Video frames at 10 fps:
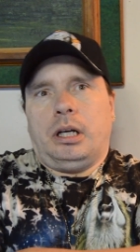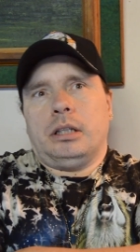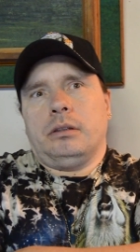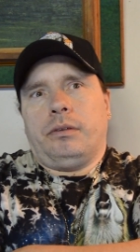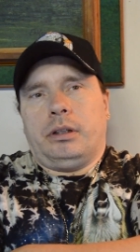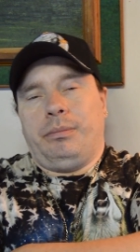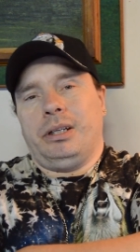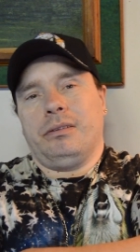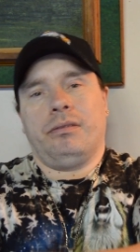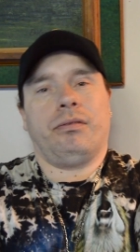I don't know if I'm going to be
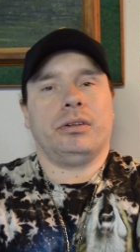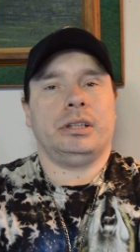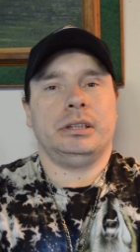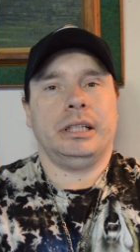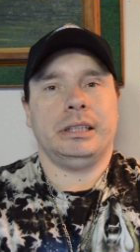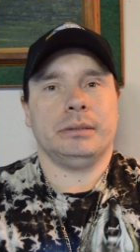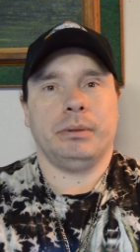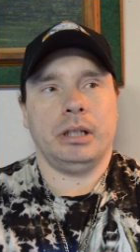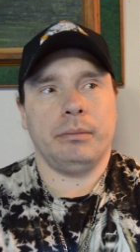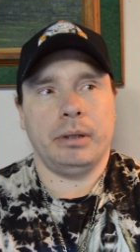here for 14 days,
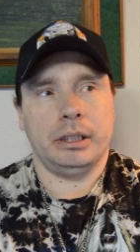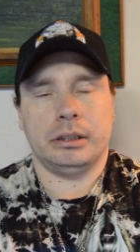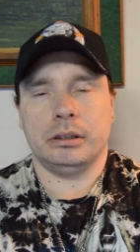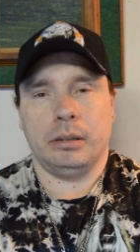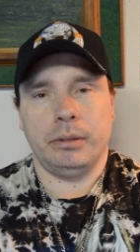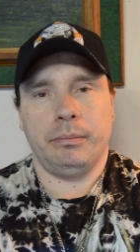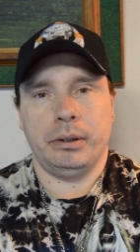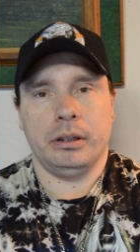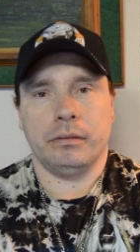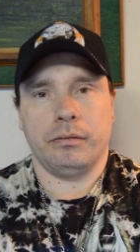but I might. I might be
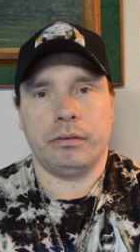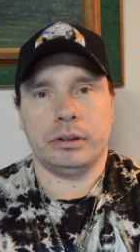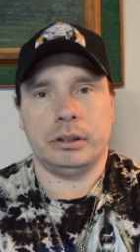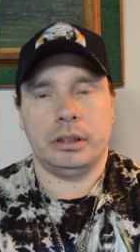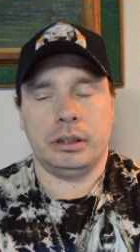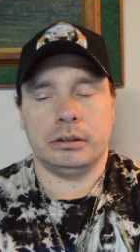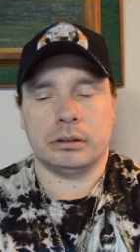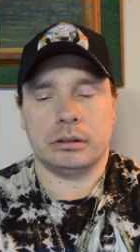here for 14 days.